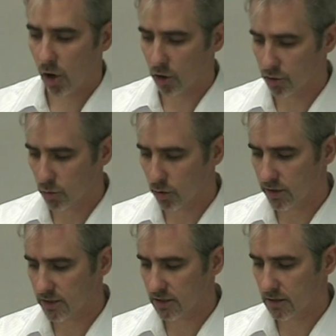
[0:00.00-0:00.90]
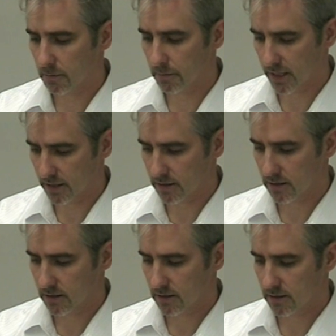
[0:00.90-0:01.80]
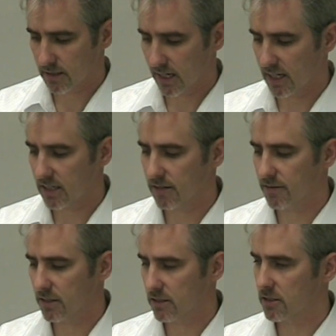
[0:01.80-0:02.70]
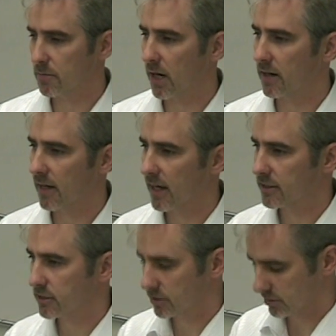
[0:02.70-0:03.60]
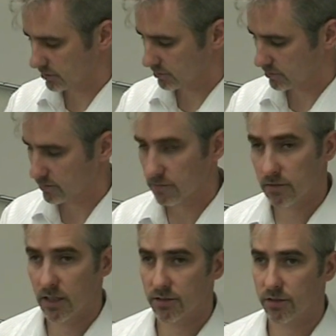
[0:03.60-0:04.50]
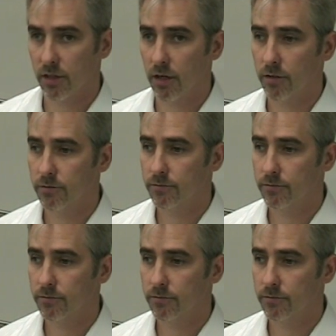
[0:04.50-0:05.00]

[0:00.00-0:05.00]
Are you willing to commit to any of these inspired actions? Yes or no?